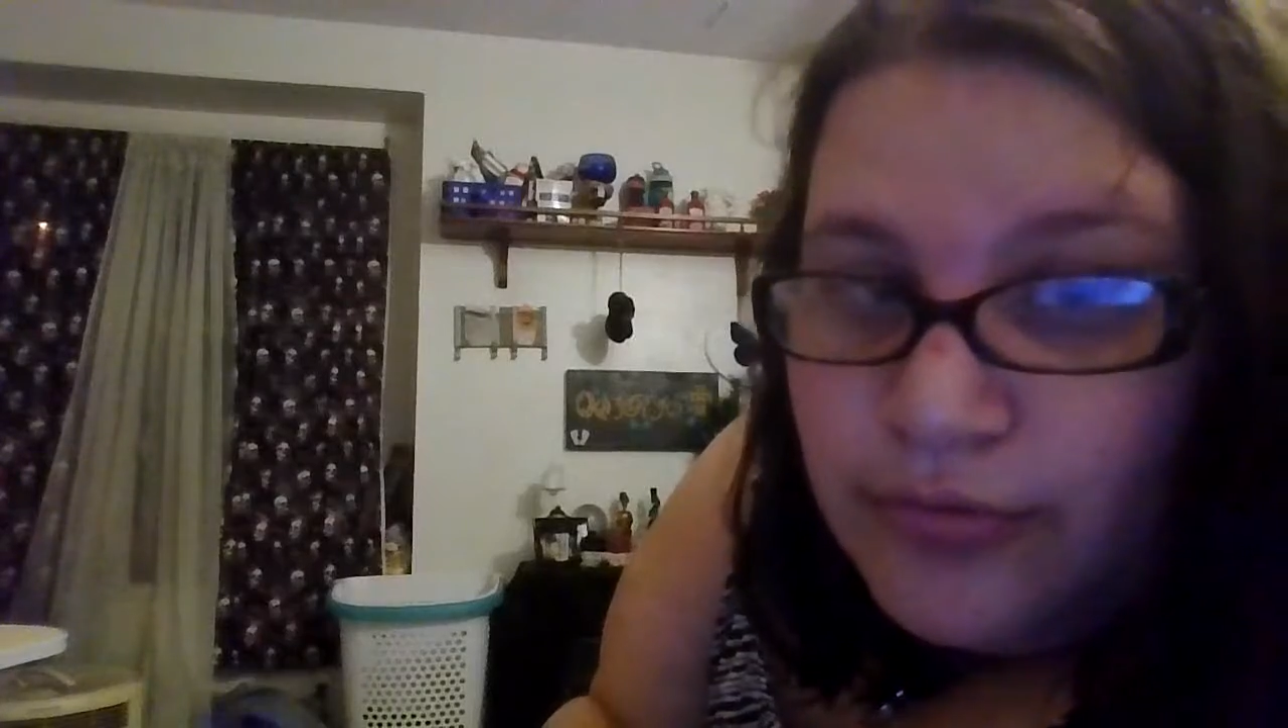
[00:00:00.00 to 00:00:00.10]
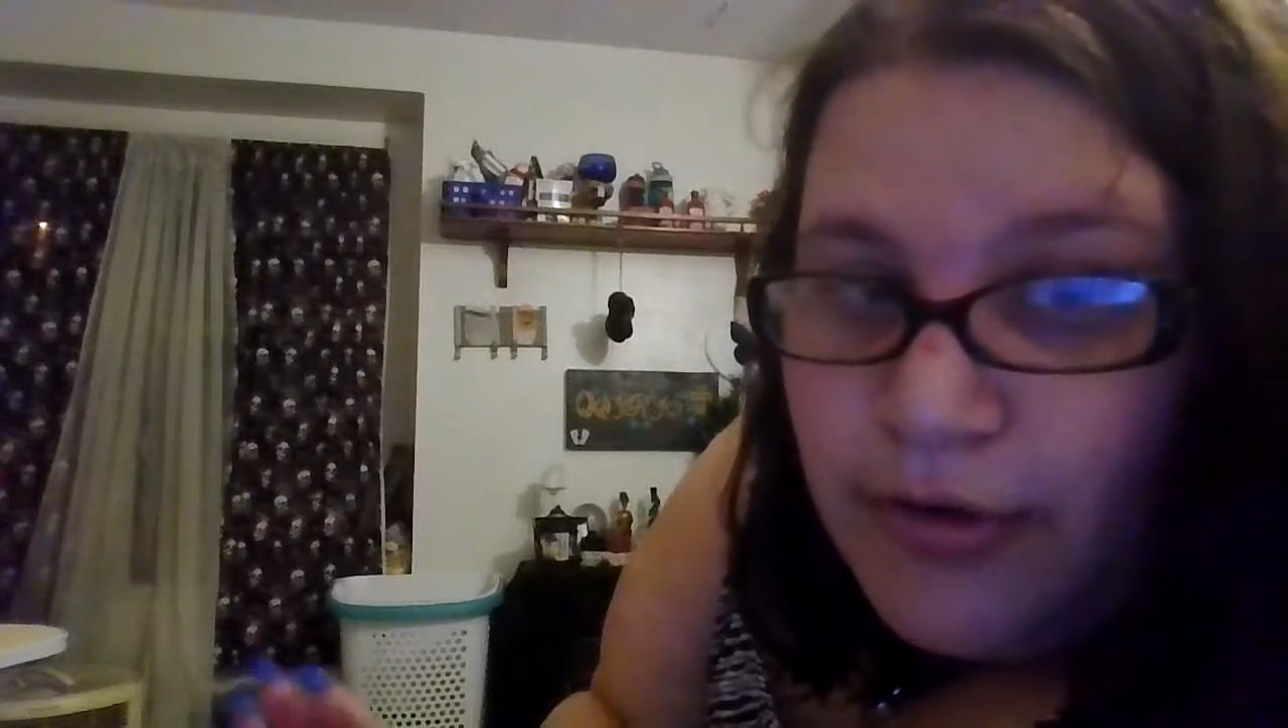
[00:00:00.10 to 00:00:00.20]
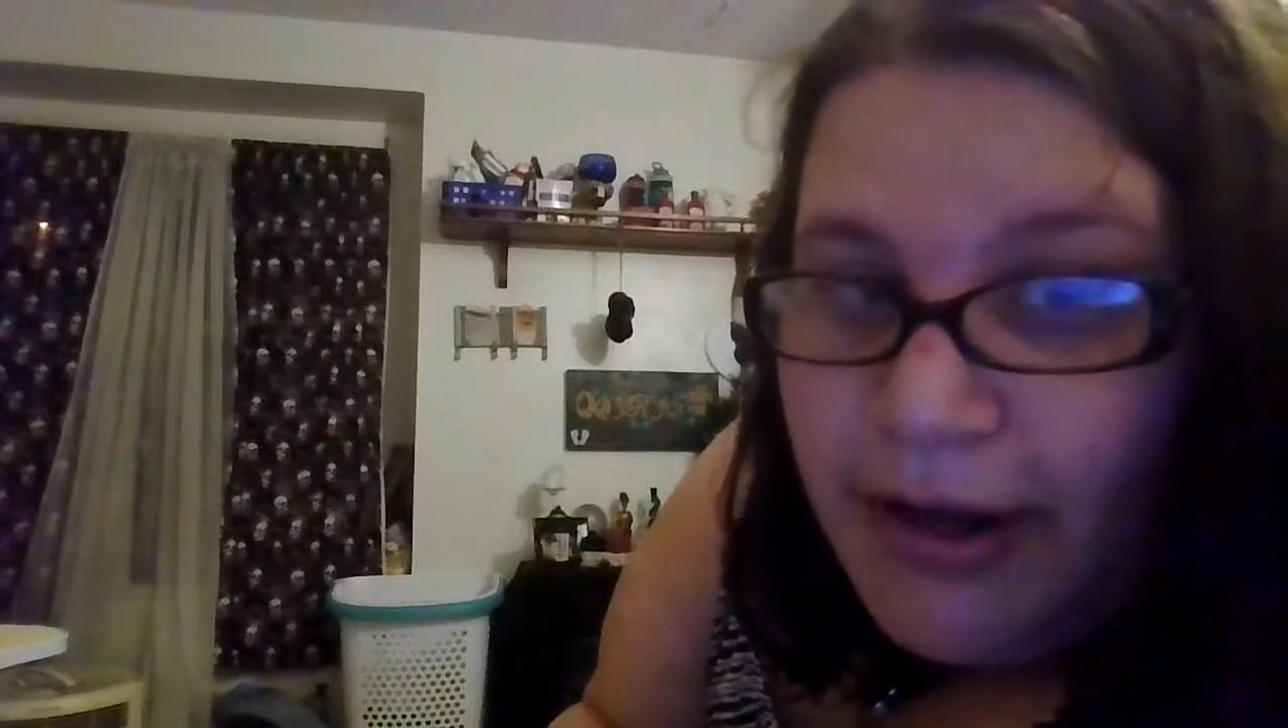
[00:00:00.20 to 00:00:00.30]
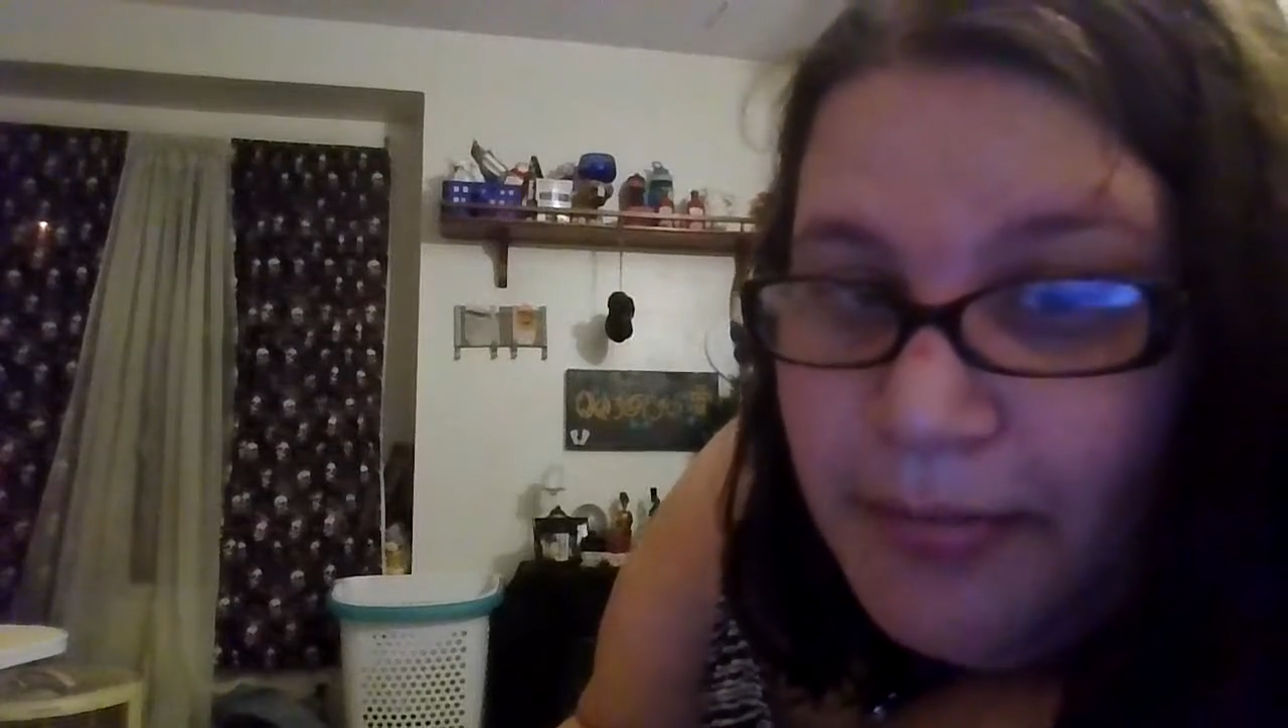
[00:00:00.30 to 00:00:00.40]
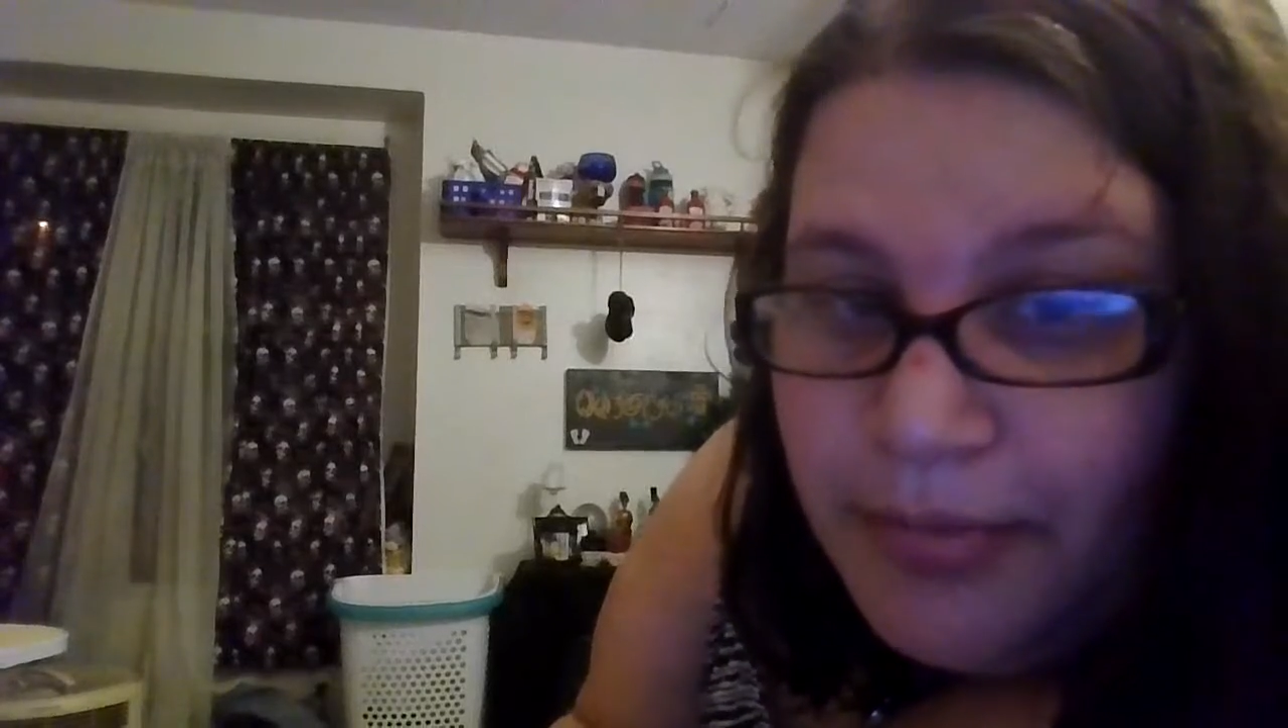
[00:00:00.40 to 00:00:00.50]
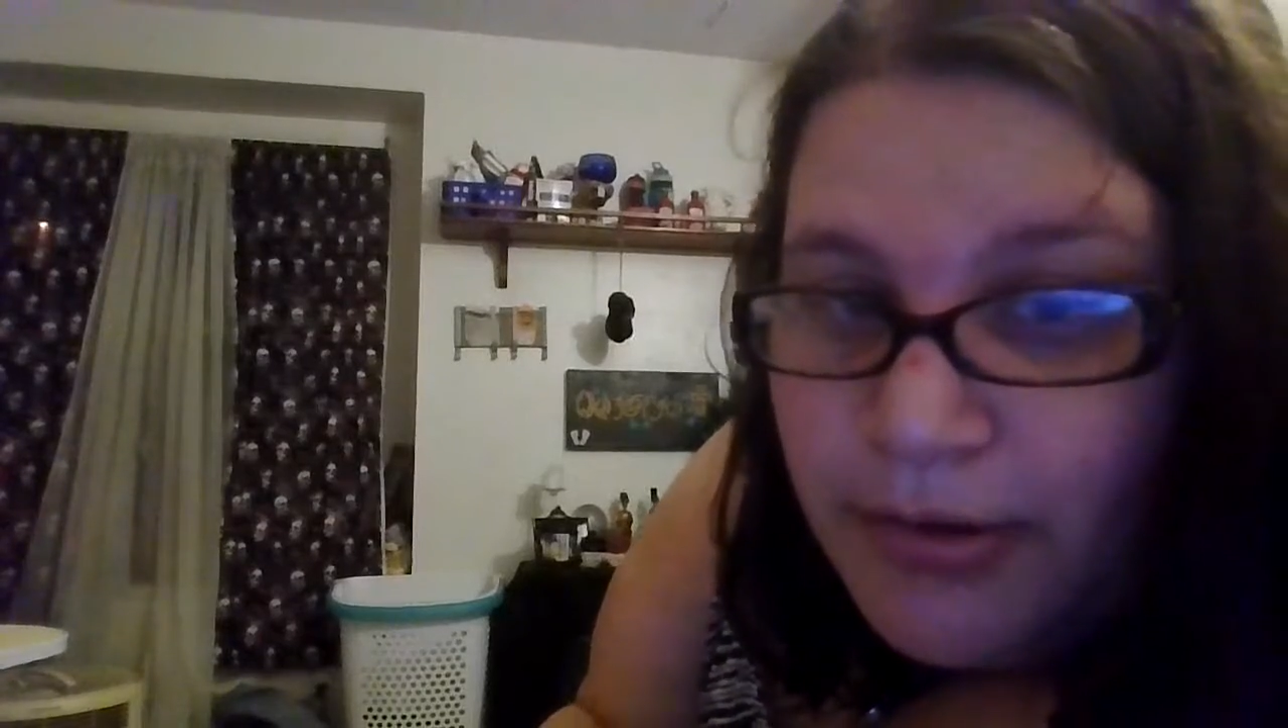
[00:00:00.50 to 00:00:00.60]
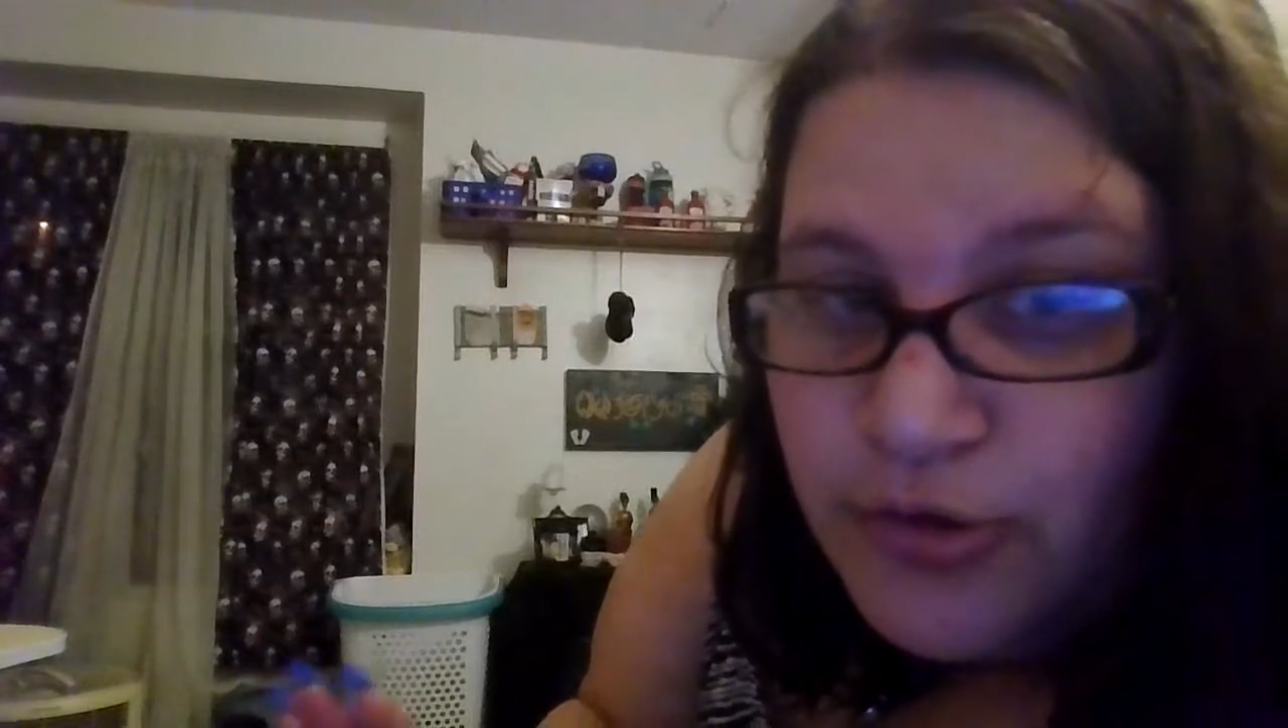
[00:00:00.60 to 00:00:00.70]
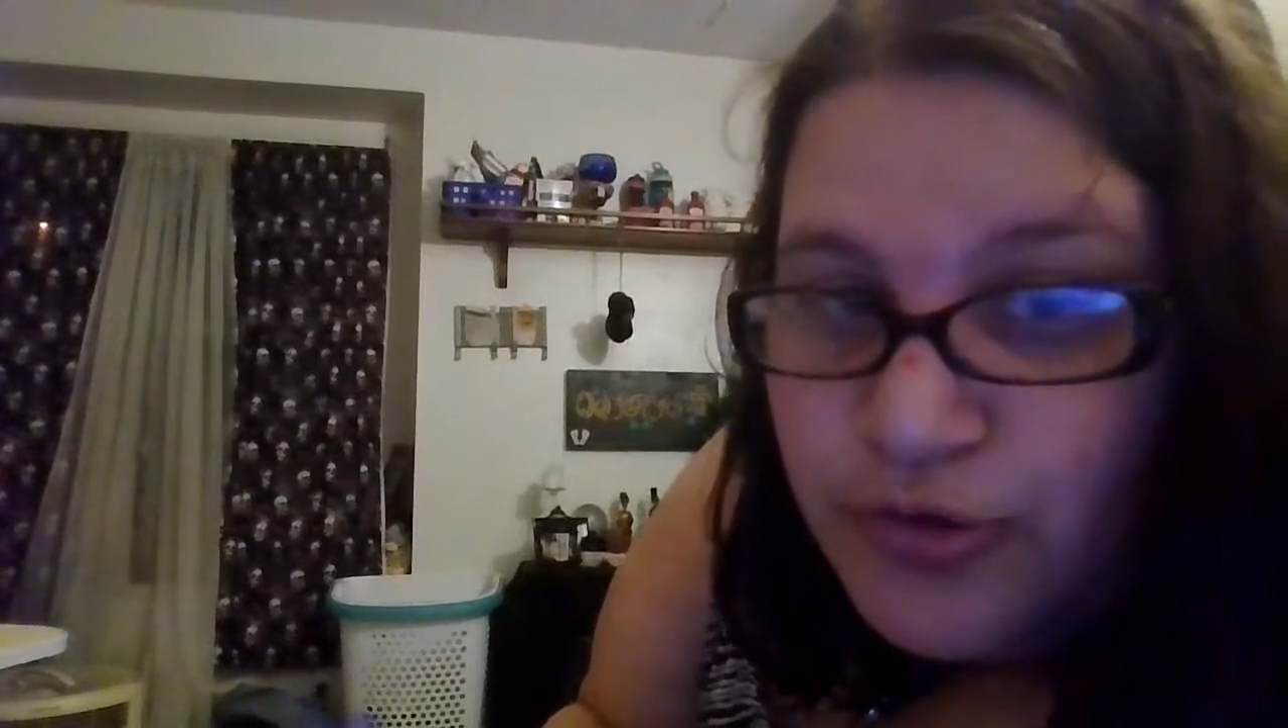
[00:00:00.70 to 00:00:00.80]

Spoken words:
Ripe